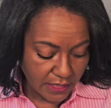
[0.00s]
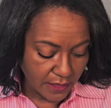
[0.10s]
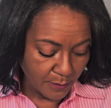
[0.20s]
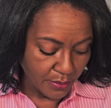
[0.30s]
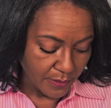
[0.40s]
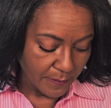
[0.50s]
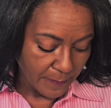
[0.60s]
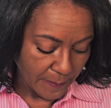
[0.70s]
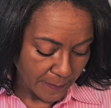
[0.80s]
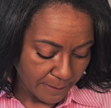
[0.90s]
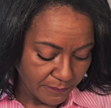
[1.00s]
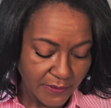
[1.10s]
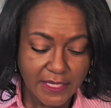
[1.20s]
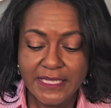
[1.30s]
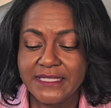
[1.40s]
up,
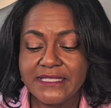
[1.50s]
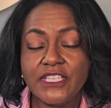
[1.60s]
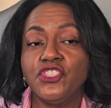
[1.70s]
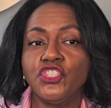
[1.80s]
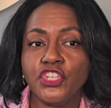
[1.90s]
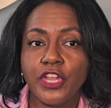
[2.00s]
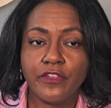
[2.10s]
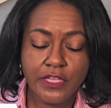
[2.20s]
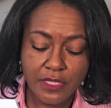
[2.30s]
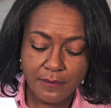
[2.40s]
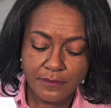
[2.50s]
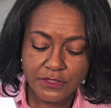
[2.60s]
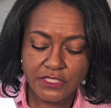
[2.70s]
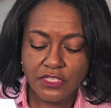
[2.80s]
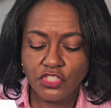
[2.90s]
Sin Cherry.
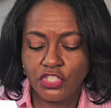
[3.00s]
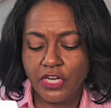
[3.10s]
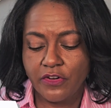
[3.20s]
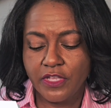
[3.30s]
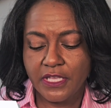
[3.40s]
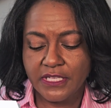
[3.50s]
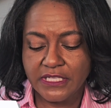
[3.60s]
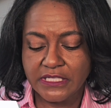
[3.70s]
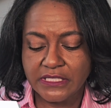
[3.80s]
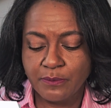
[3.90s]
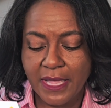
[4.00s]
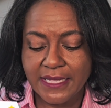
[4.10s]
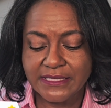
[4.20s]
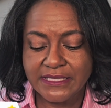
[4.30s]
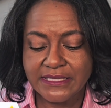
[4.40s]
Sin Cherry is by
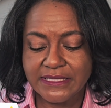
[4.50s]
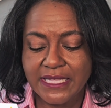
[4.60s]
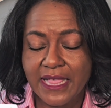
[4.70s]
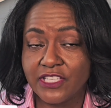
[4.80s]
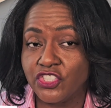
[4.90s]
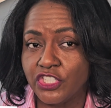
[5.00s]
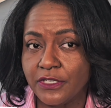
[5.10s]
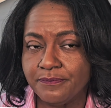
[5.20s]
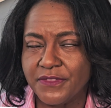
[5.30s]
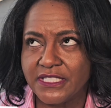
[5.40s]
Scentologia.